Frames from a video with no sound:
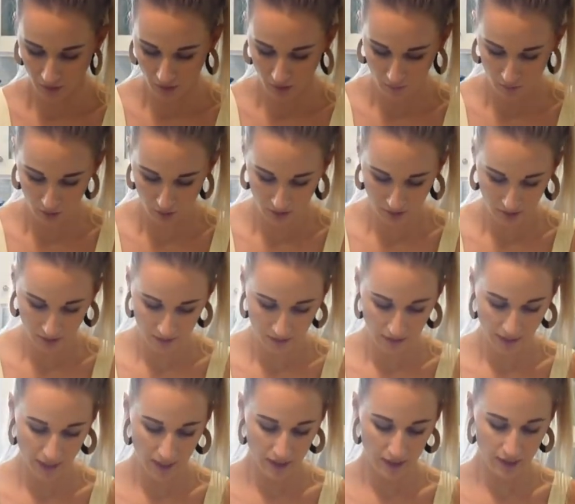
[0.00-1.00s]
I'm just gonna
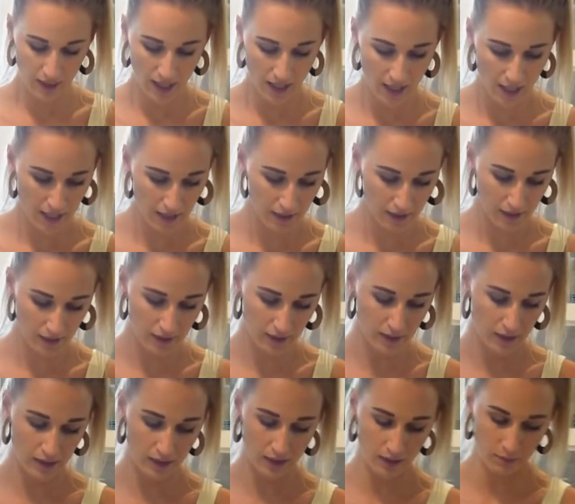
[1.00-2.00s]
take that,
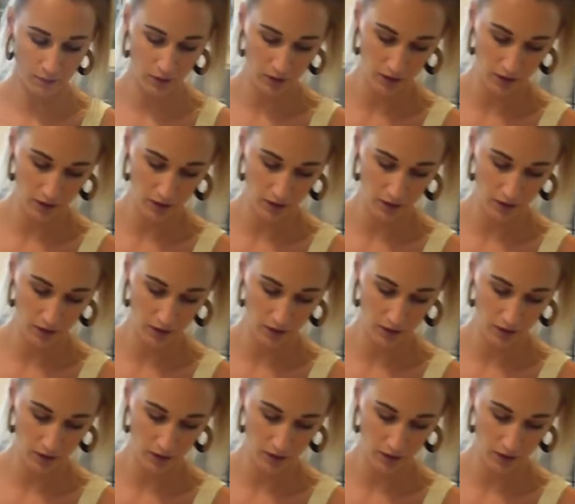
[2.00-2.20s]
and I'm